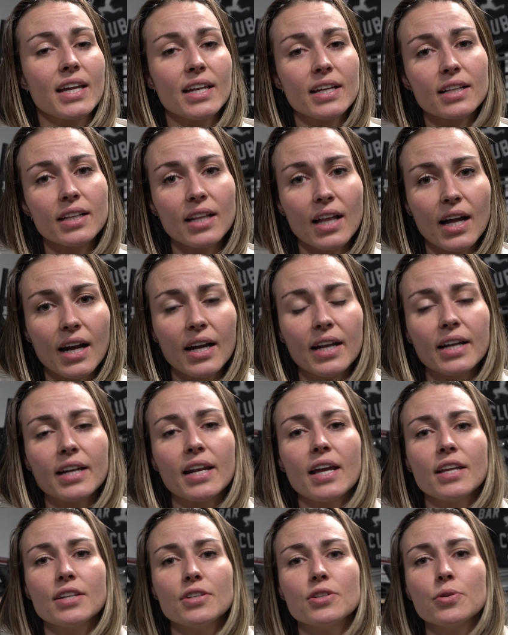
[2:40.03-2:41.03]
incline
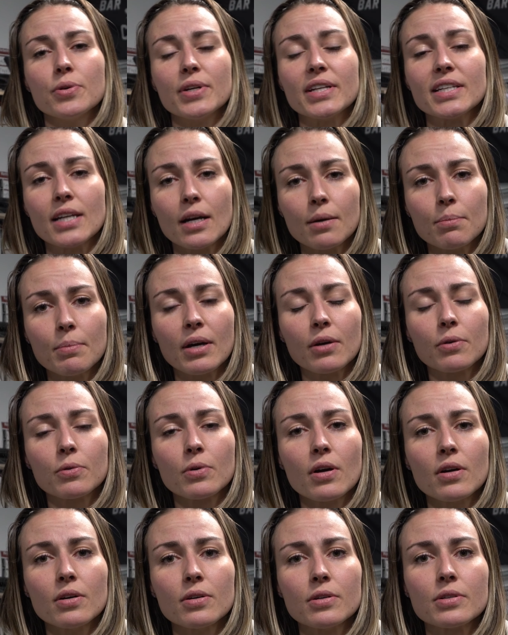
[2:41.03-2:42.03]
and doing dumbbell
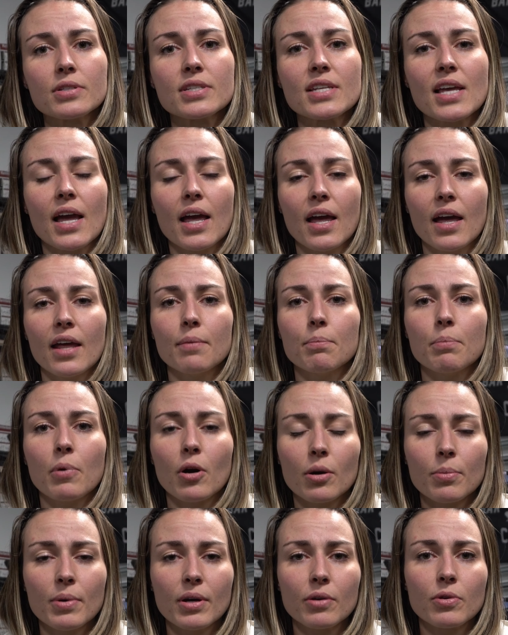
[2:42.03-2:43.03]
rows and
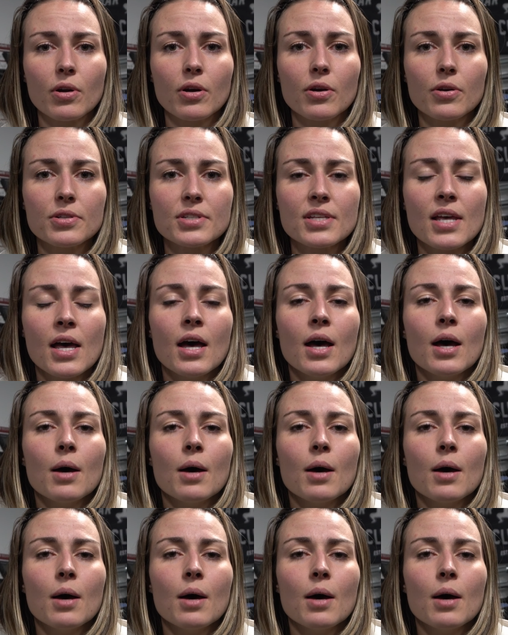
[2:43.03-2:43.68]
barbell rows.